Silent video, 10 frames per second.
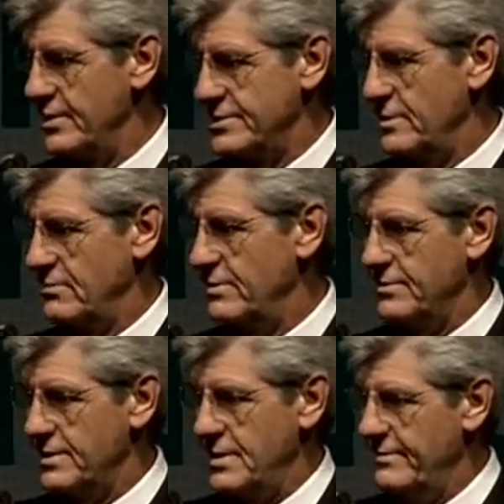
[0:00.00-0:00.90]
and someone
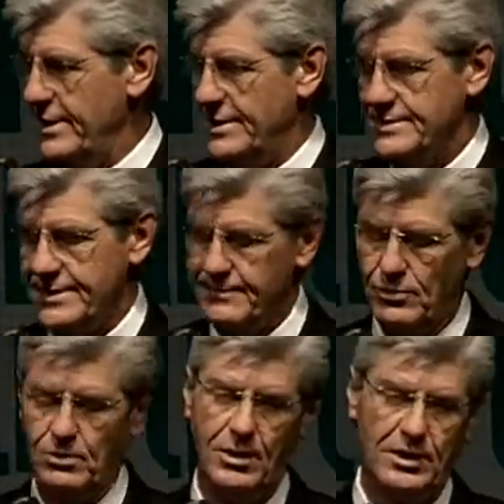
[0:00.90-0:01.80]
would come in and say, it
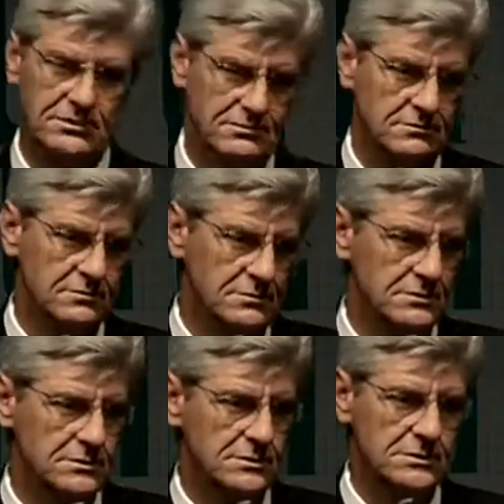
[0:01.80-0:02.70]
won't work.
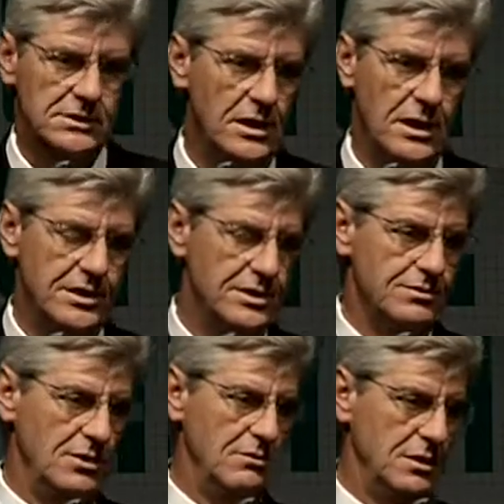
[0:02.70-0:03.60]
It just
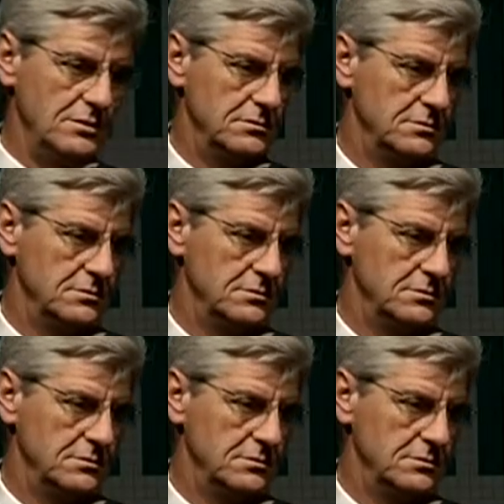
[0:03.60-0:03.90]
won't work.